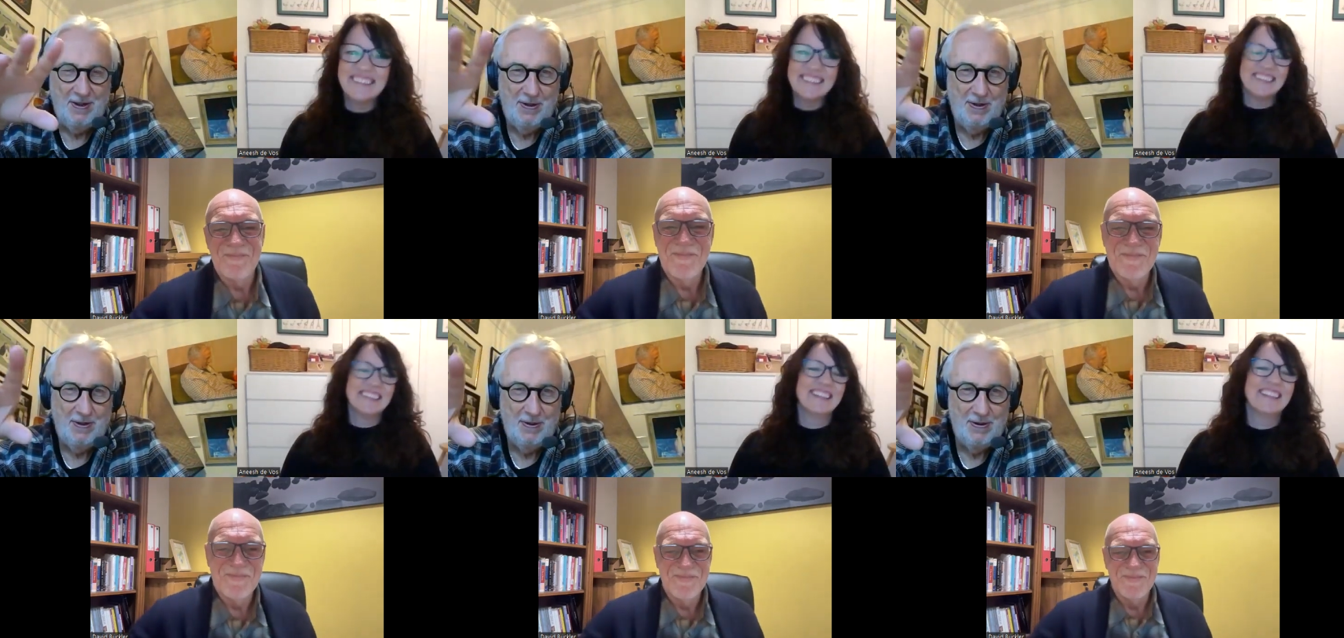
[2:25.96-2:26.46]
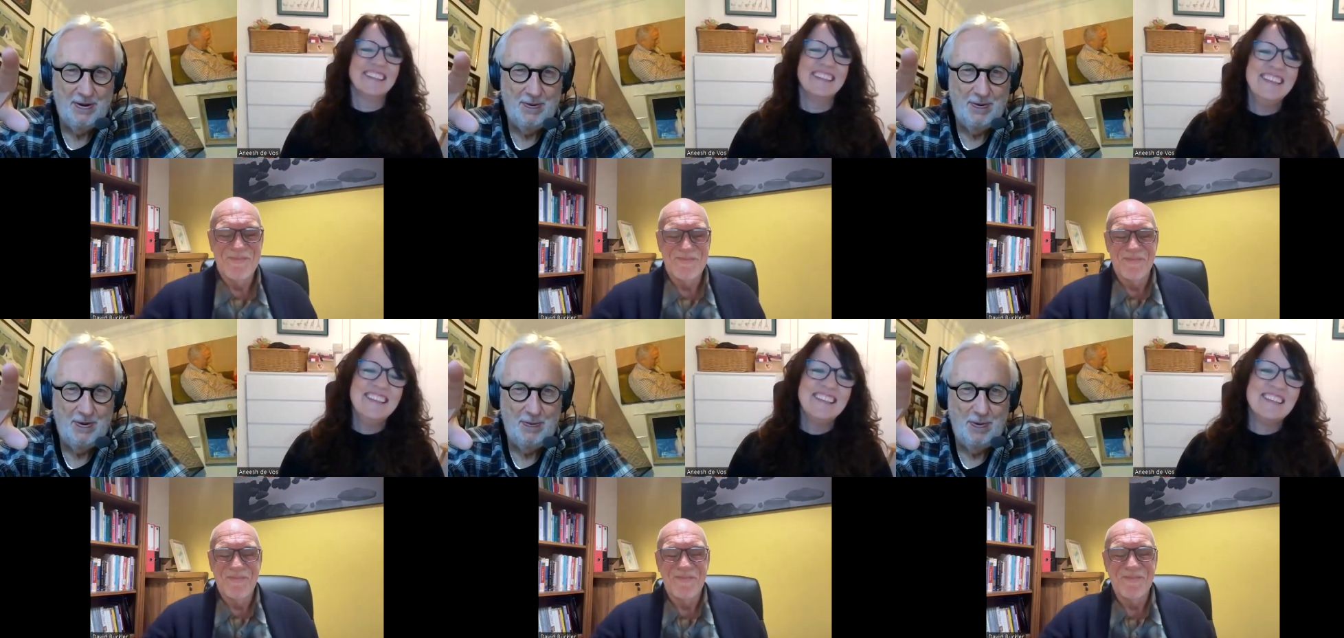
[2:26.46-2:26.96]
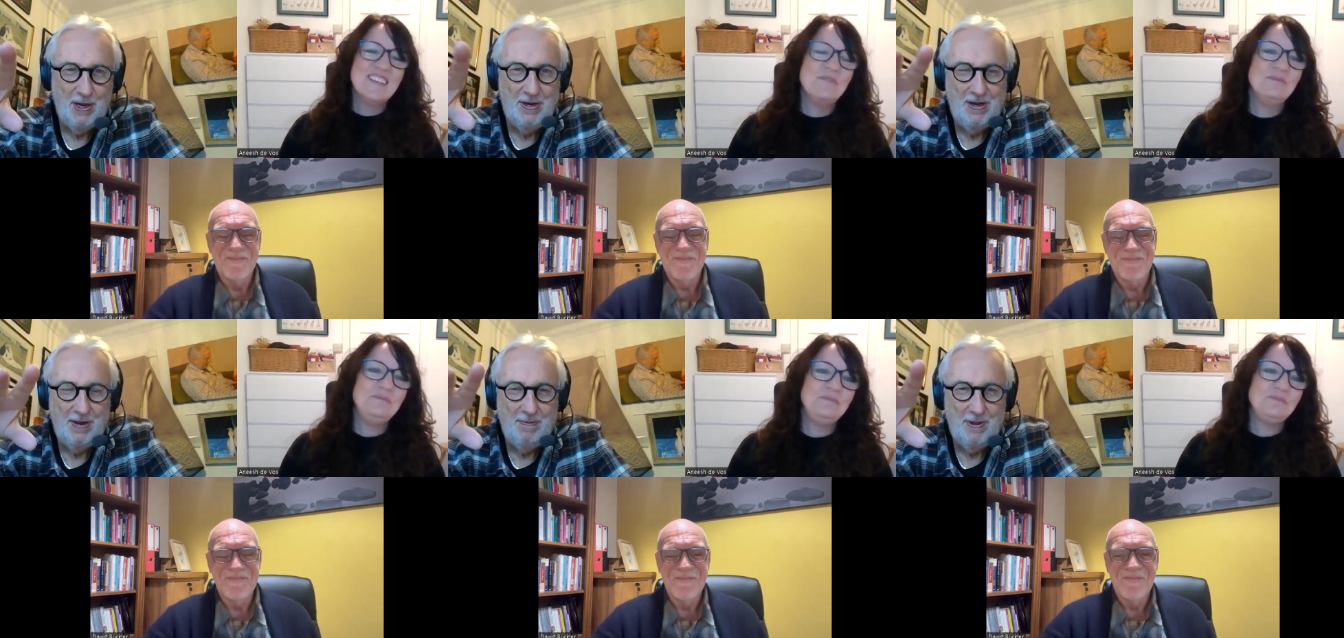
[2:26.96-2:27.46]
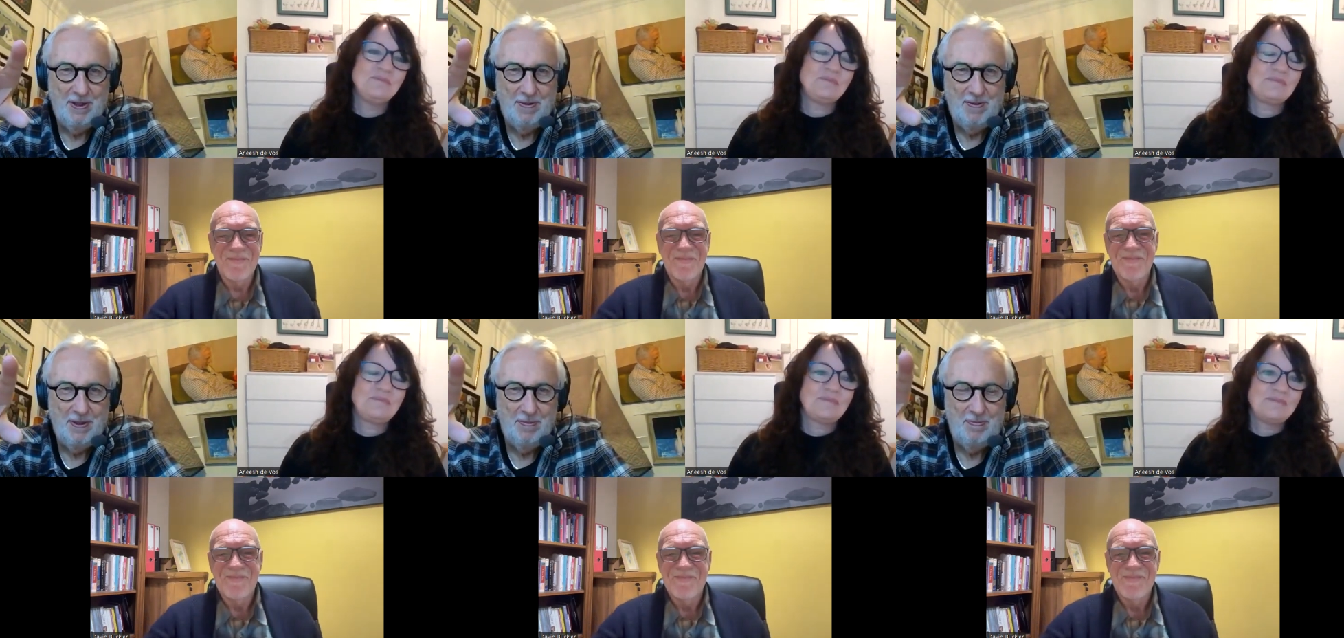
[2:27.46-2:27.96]
Speaker 1: uh, when um,
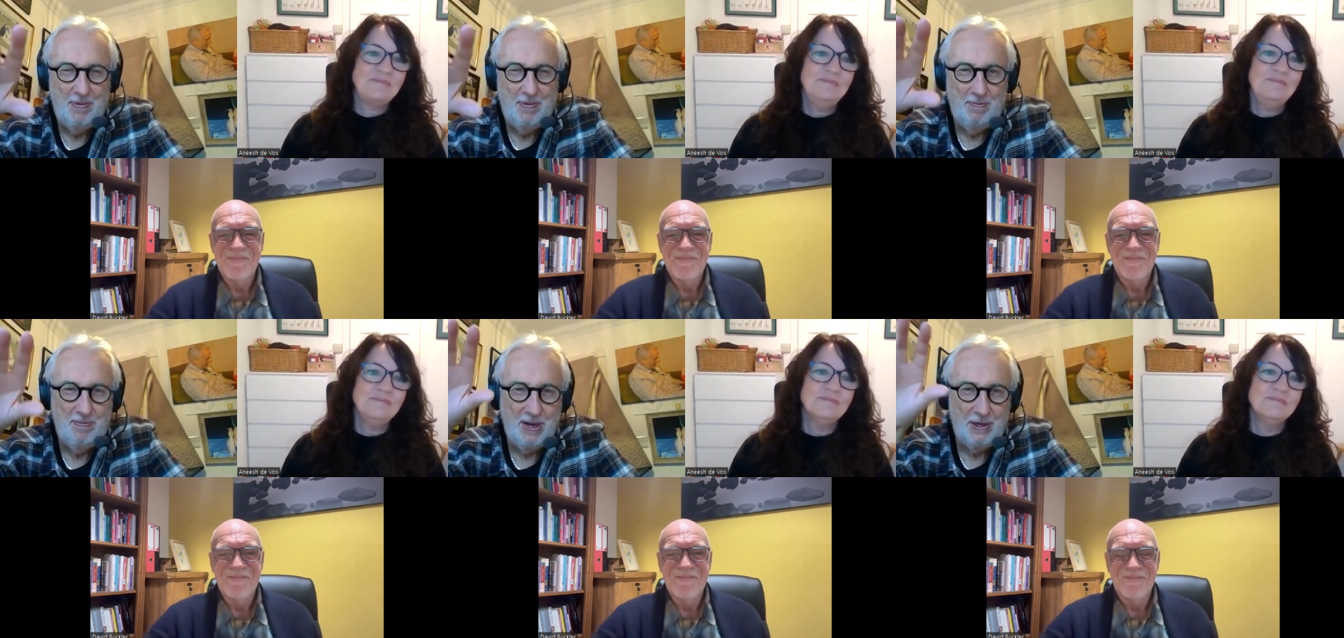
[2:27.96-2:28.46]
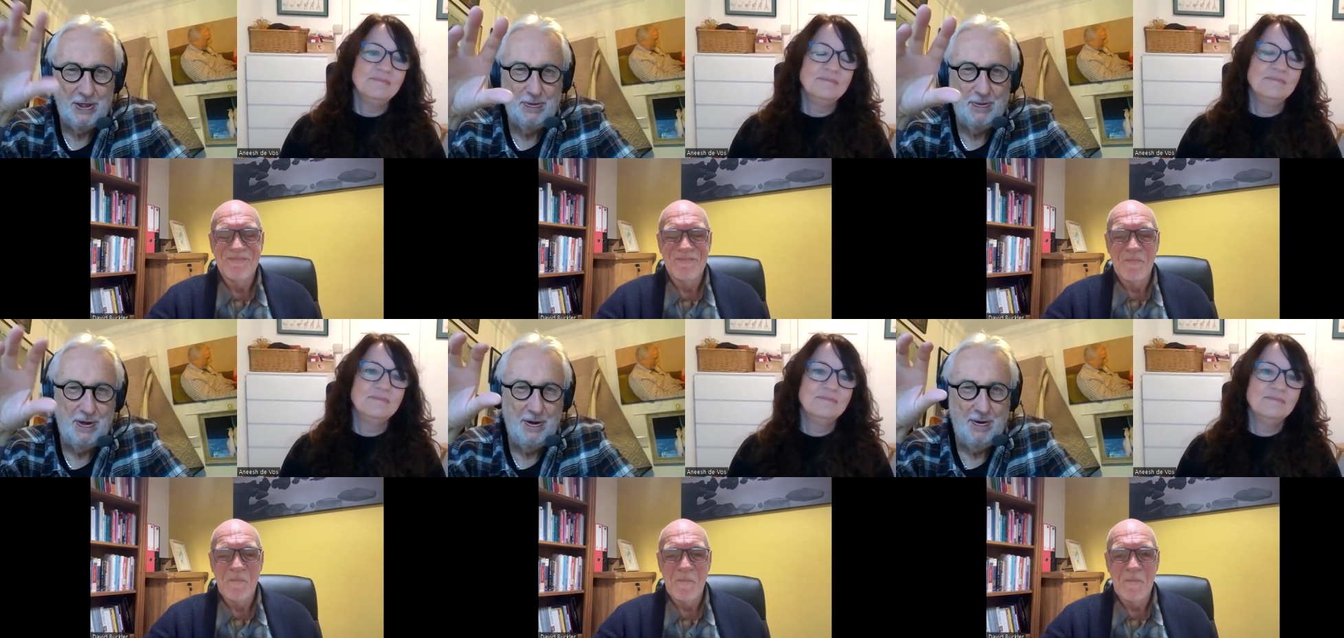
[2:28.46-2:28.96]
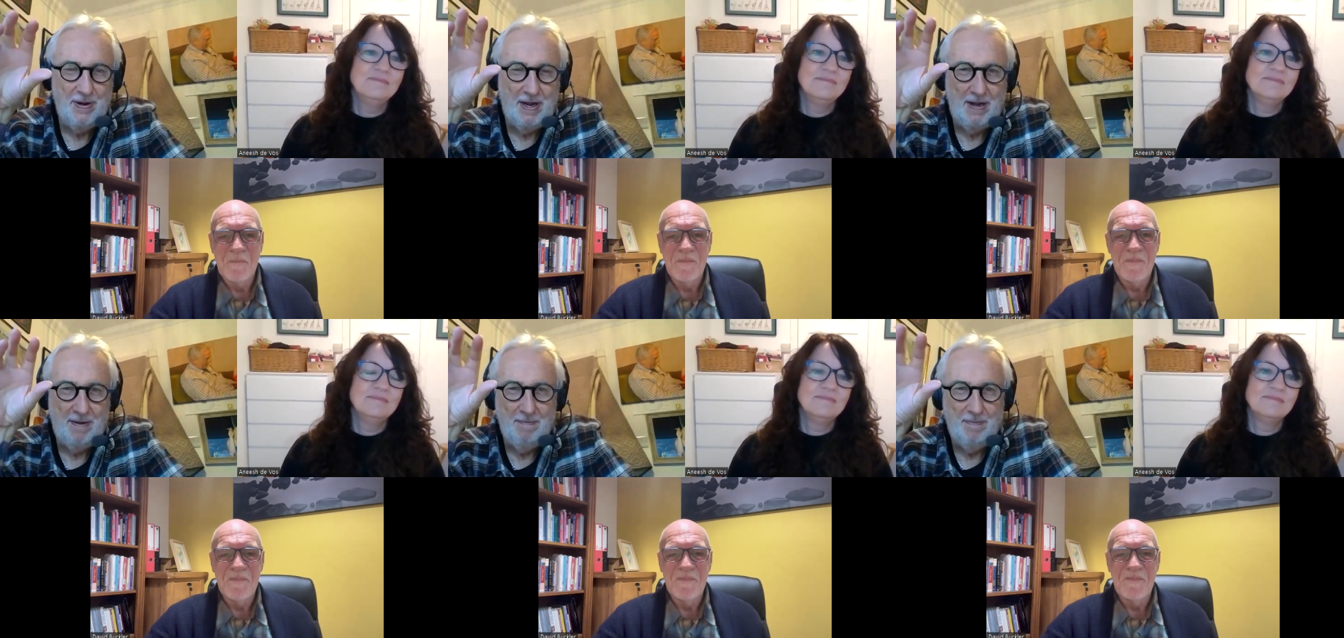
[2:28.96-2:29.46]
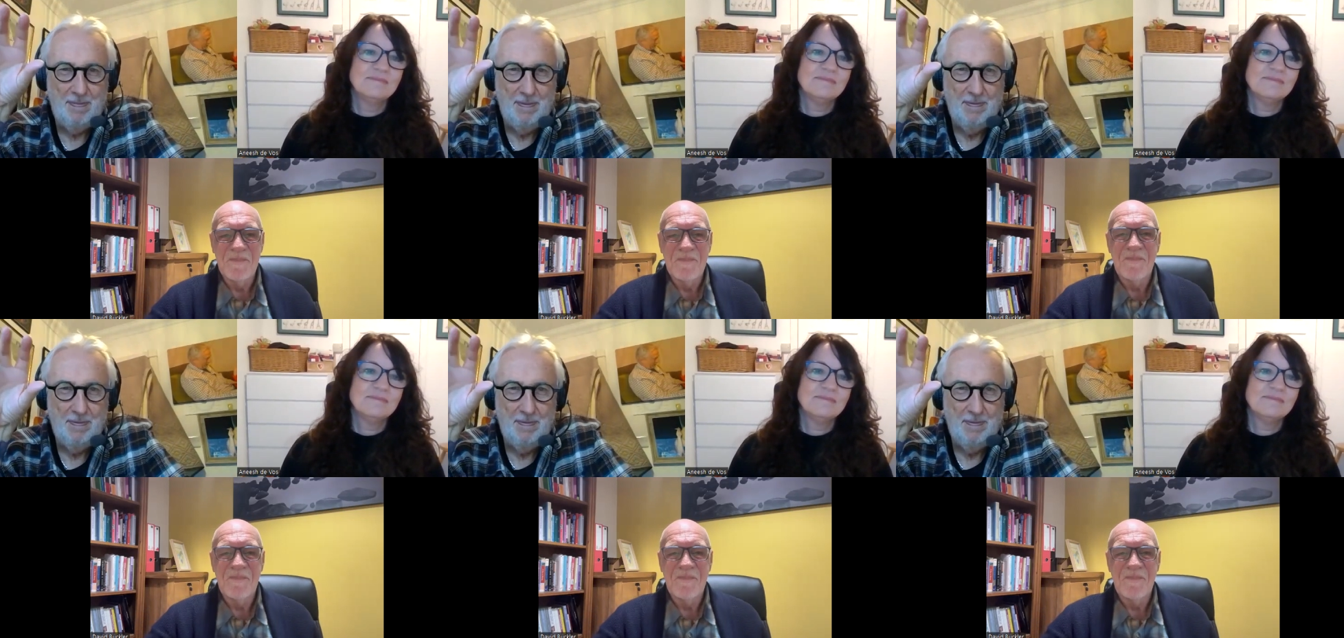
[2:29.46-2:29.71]
the the Picts were um,